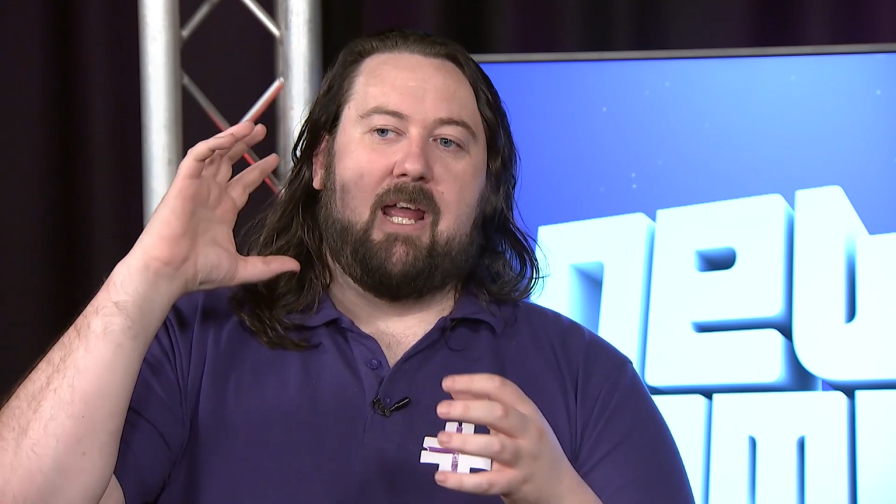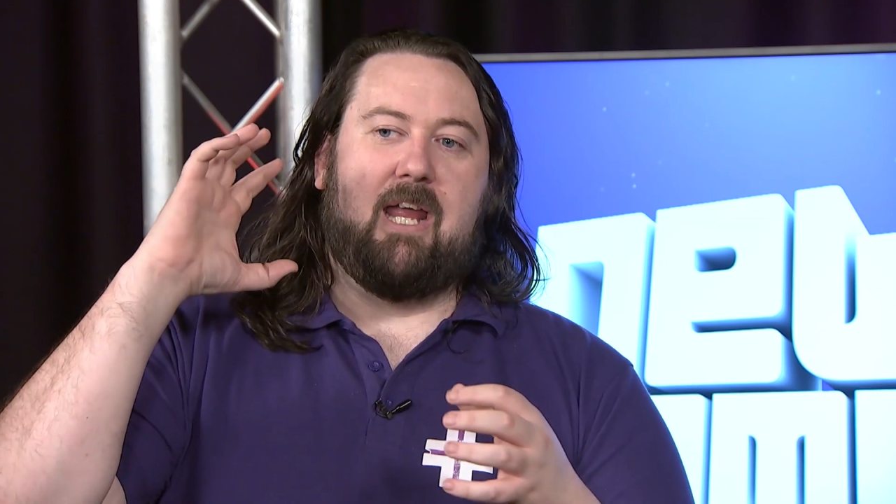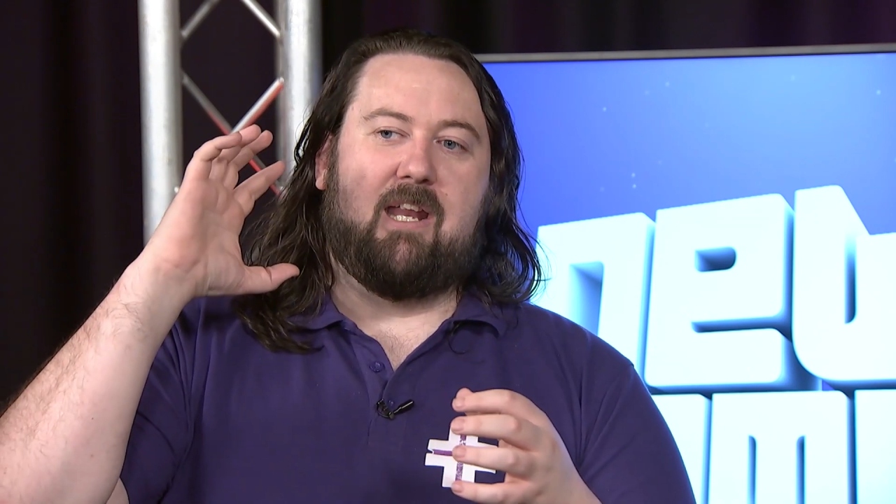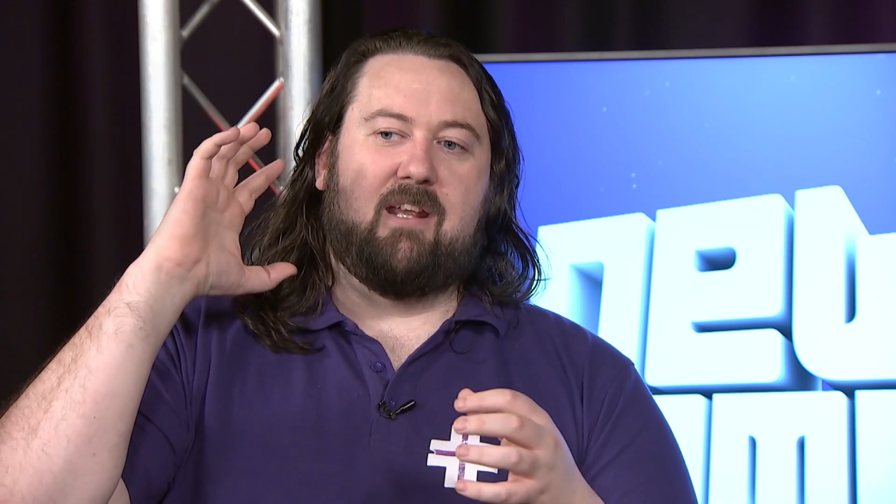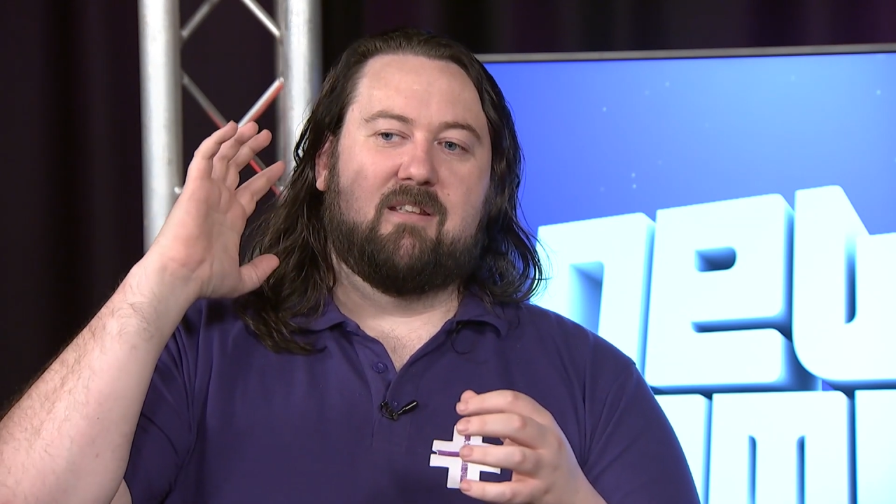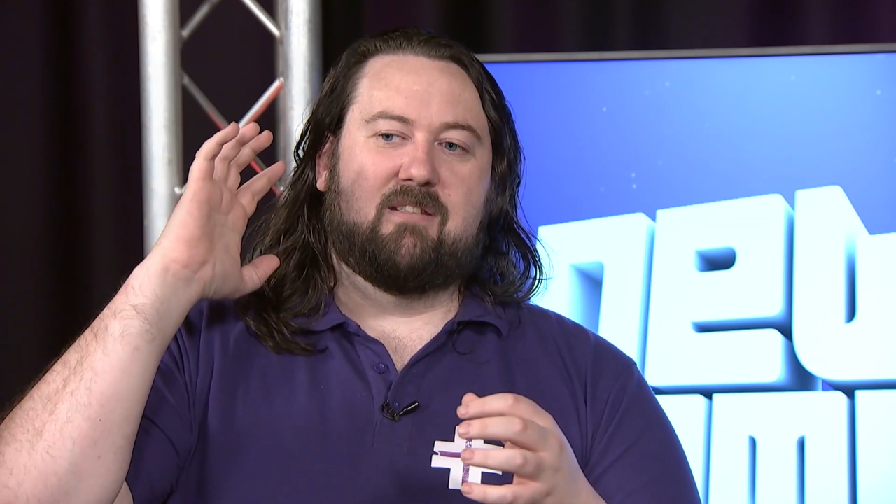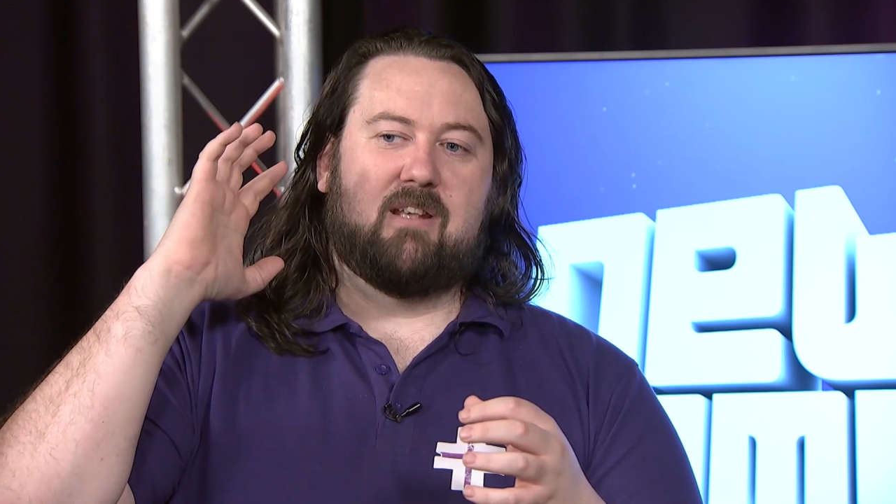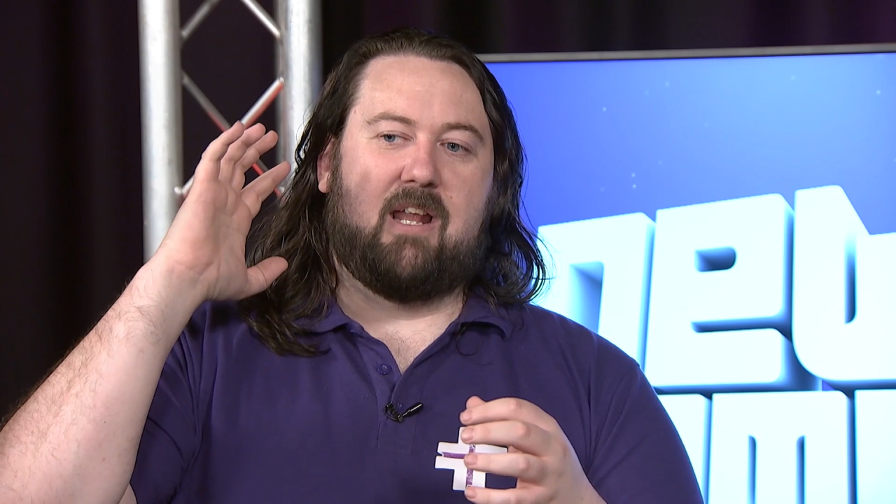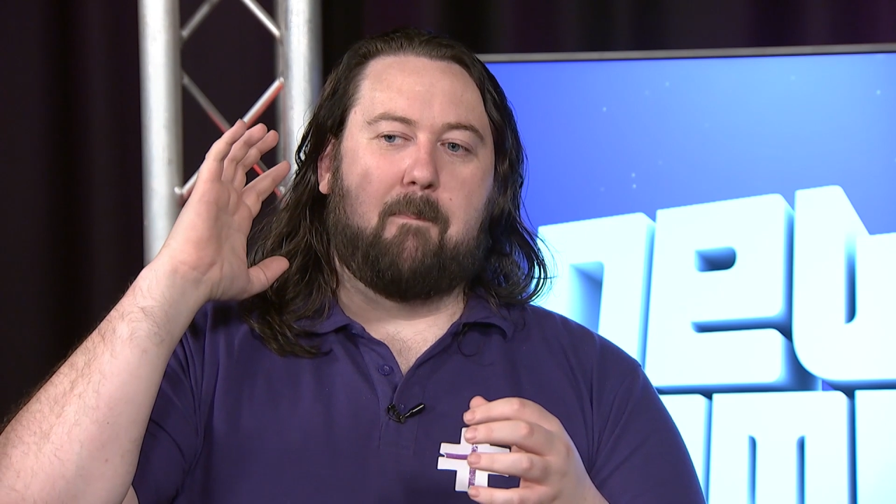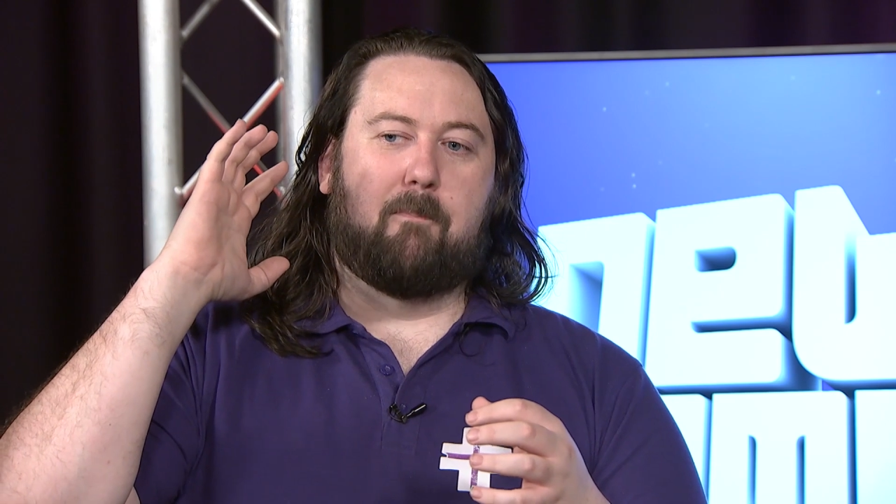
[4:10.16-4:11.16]
it
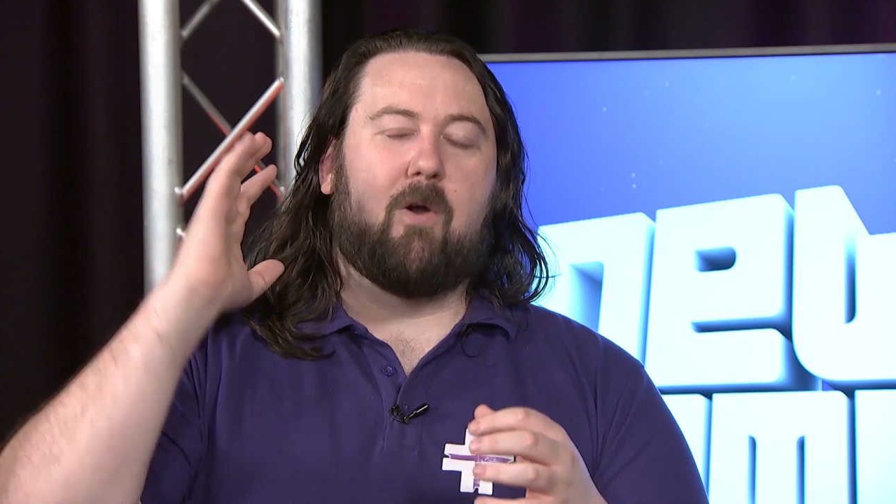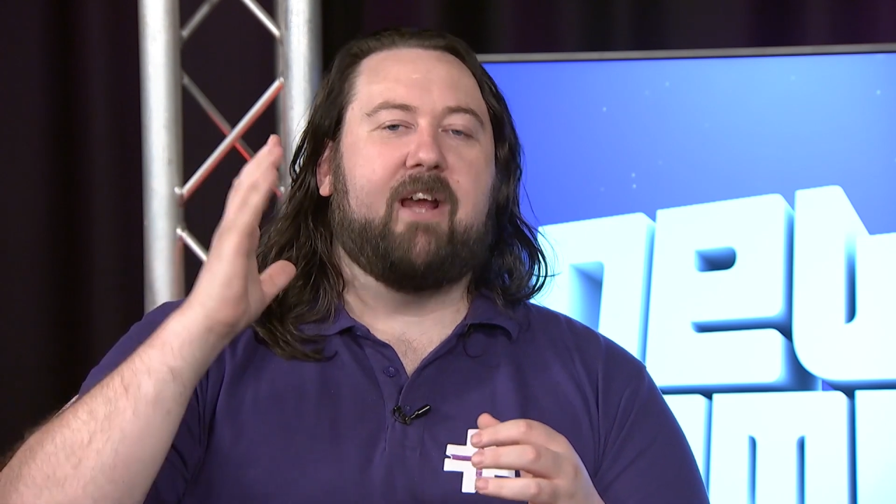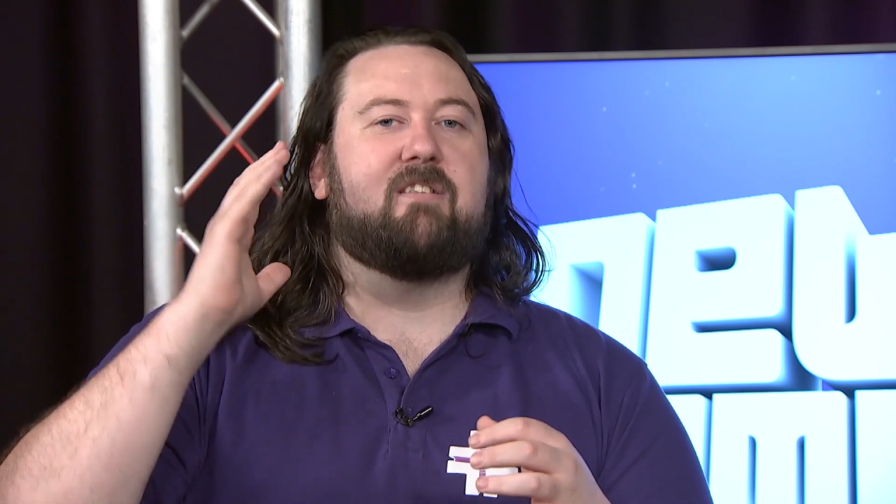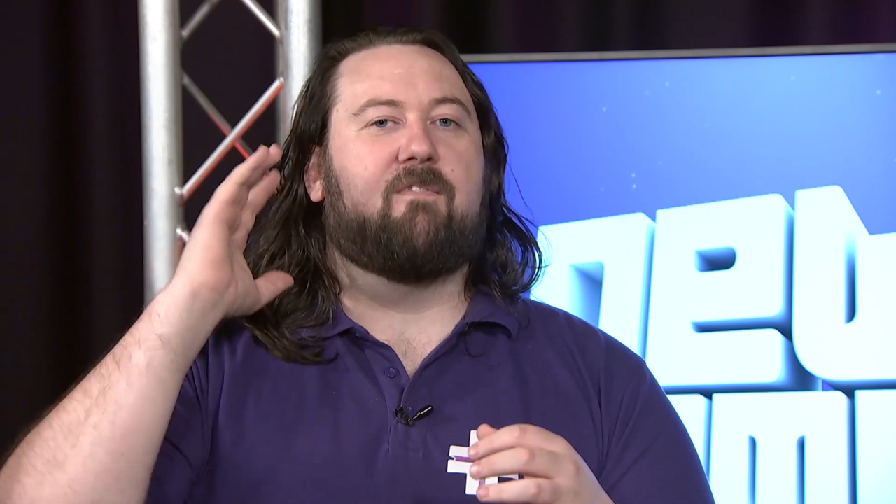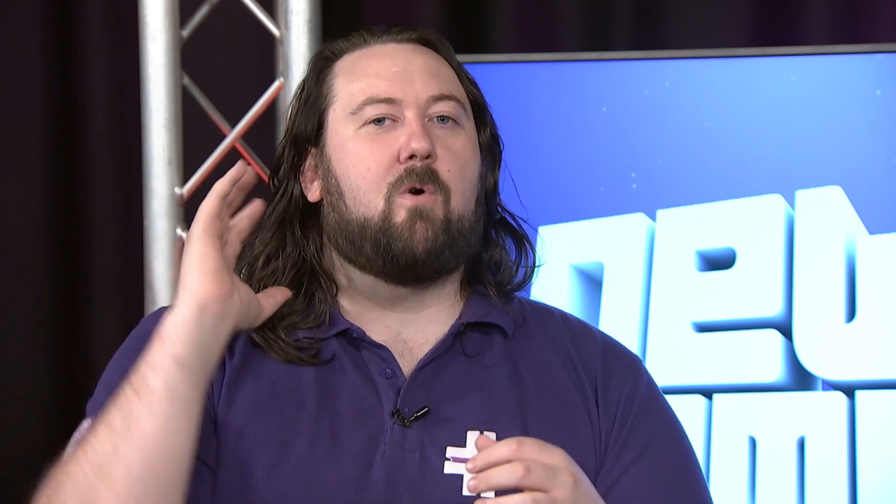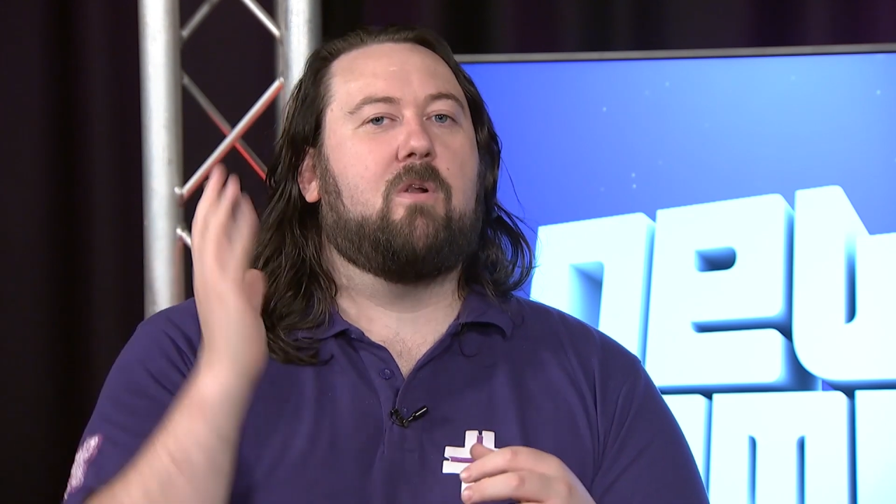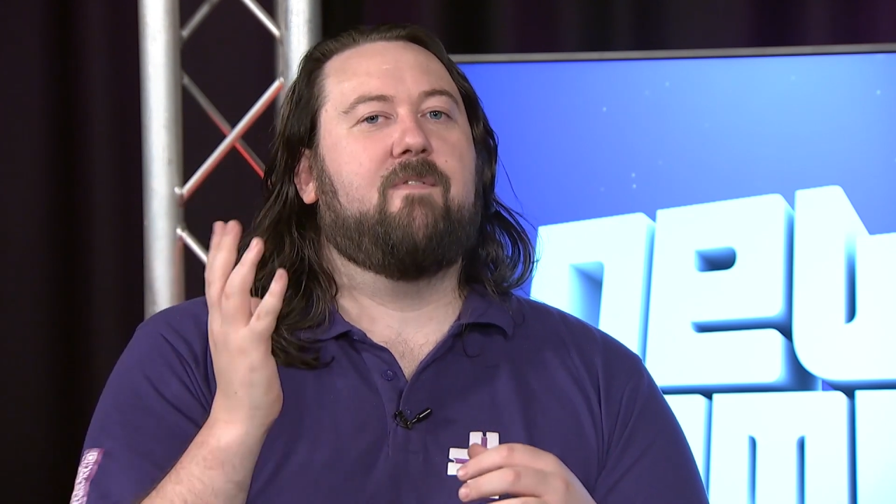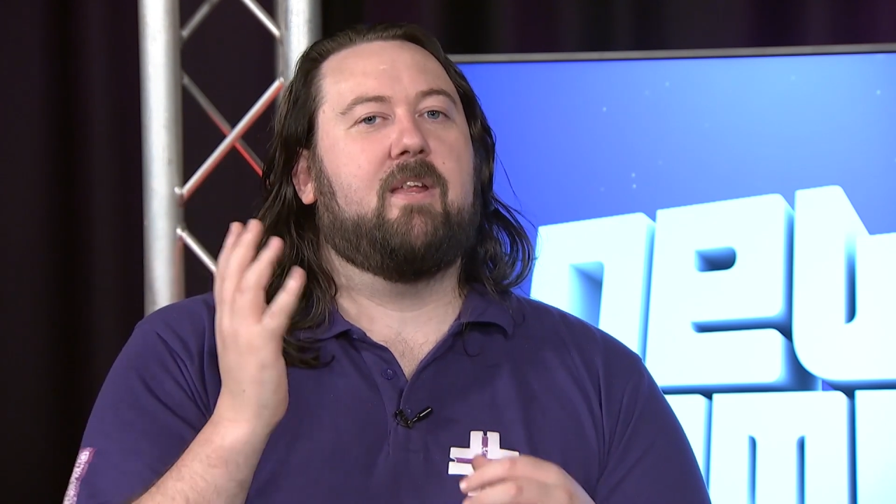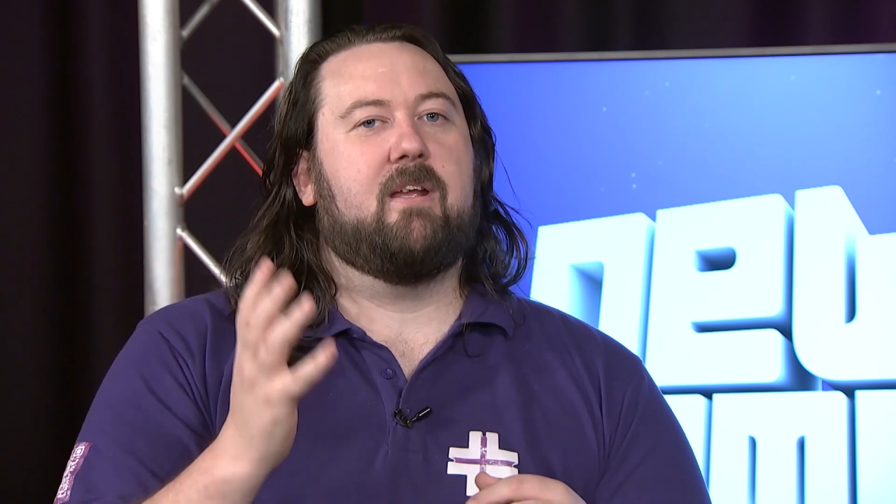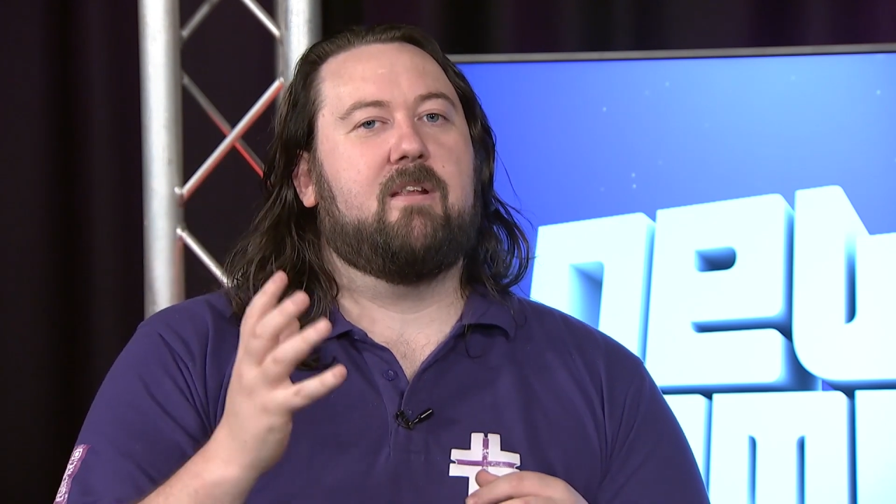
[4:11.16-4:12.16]
is an embrace of all
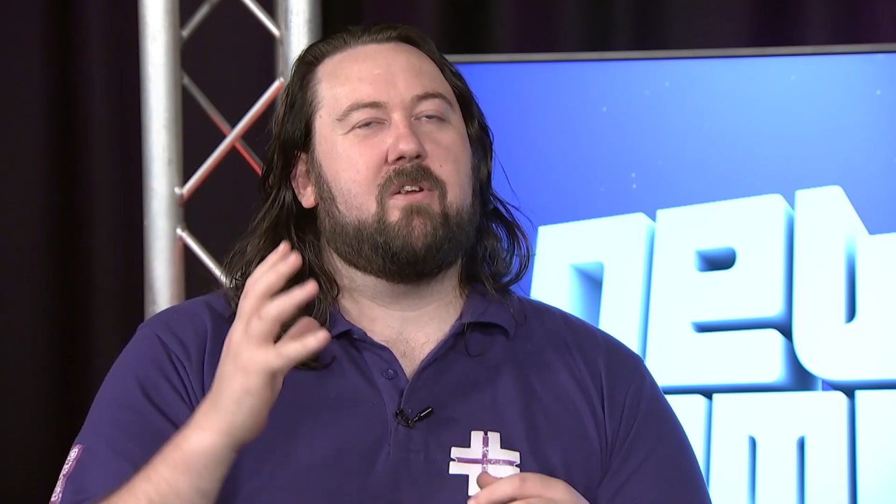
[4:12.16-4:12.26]
of the,